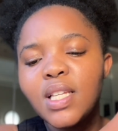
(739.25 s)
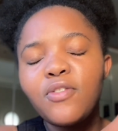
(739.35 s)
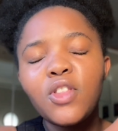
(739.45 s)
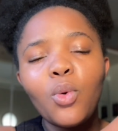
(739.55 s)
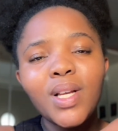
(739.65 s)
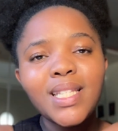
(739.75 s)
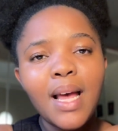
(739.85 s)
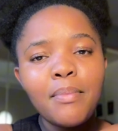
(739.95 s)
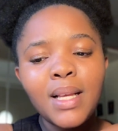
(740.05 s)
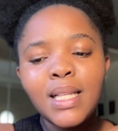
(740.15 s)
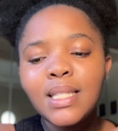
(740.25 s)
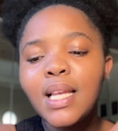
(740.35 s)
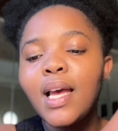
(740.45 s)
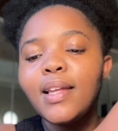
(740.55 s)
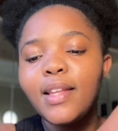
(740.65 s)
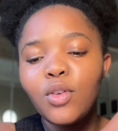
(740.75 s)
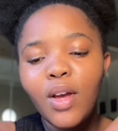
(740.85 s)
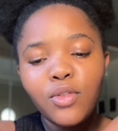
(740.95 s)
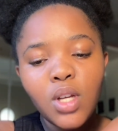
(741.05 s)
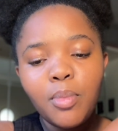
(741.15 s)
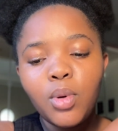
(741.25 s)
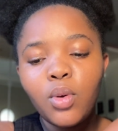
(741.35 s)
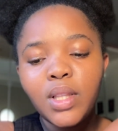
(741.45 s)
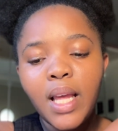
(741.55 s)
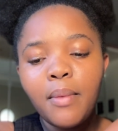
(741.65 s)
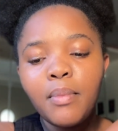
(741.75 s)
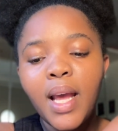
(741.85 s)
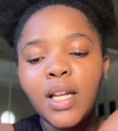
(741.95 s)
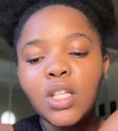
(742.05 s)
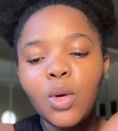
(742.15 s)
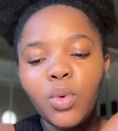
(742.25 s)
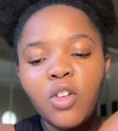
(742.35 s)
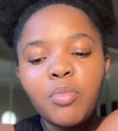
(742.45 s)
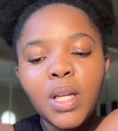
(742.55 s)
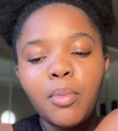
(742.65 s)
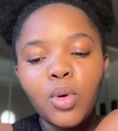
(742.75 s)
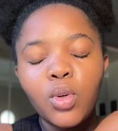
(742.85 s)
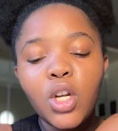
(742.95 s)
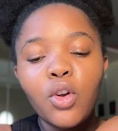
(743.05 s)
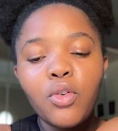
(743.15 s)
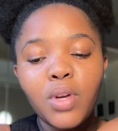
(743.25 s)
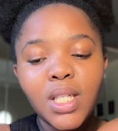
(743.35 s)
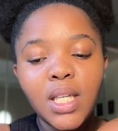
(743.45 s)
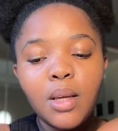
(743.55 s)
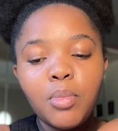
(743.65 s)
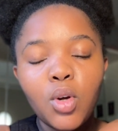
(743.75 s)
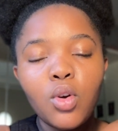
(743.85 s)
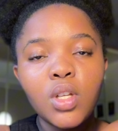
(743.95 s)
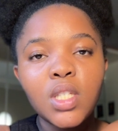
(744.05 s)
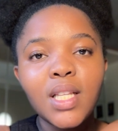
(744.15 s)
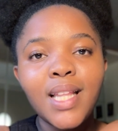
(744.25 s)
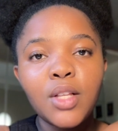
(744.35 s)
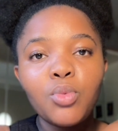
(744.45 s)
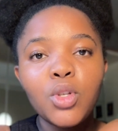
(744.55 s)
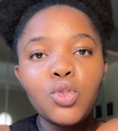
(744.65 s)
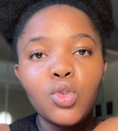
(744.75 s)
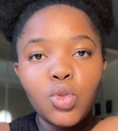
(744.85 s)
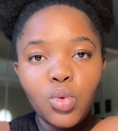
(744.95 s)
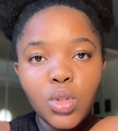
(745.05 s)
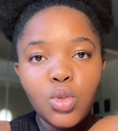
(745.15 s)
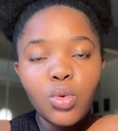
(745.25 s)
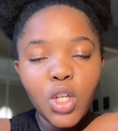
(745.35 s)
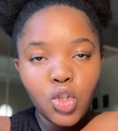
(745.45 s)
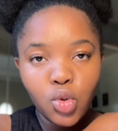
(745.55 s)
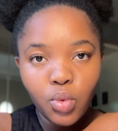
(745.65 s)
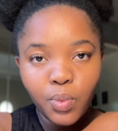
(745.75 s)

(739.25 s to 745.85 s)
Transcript: If there were summons, then you have to upload them, and they would have been uploaded already because that's what you use to issue.